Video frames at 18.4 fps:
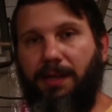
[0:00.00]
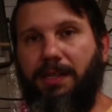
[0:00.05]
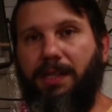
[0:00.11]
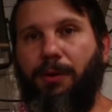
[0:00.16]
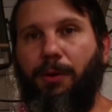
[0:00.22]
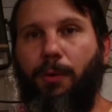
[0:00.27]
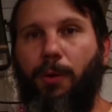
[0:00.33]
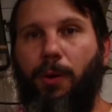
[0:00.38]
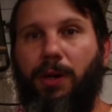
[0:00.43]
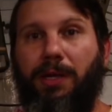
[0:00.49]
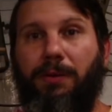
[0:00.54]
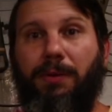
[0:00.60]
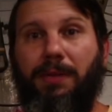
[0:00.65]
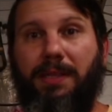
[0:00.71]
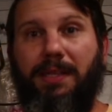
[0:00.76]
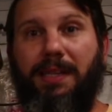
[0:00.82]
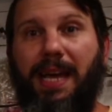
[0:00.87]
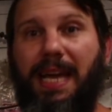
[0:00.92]
Now what we're working
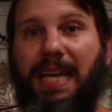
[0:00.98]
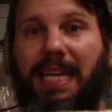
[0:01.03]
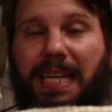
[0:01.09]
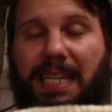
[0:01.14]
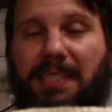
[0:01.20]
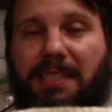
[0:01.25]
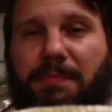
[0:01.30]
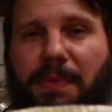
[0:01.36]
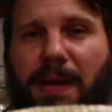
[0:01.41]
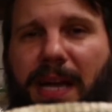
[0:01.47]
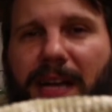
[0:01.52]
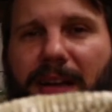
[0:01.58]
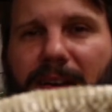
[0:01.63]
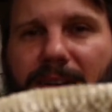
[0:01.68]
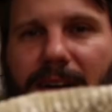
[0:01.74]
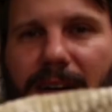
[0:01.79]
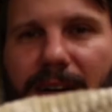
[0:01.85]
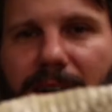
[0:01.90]
with today is a
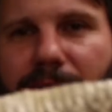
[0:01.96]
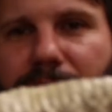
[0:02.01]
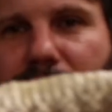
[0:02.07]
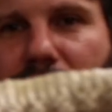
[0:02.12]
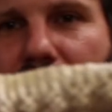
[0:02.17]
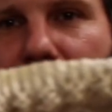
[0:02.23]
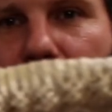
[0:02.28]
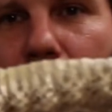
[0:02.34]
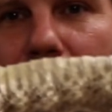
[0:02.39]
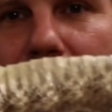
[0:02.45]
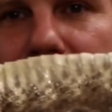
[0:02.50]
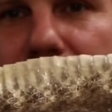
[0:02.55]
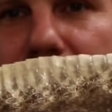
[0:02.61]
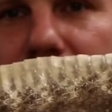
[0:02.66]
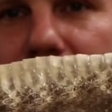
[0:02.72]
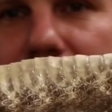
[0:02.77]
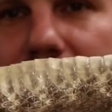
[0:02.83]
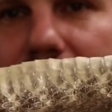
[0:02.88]
pair of
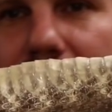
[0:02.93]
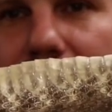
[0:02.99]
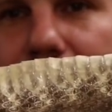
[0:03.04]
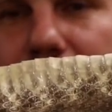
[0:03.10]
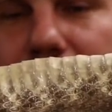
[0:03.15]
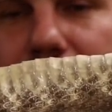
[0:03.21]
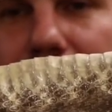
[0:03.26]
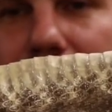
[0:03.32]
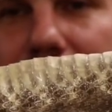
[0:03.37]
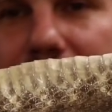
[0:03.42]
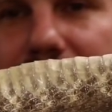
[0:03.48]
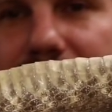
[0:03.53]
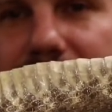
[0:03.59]
Western back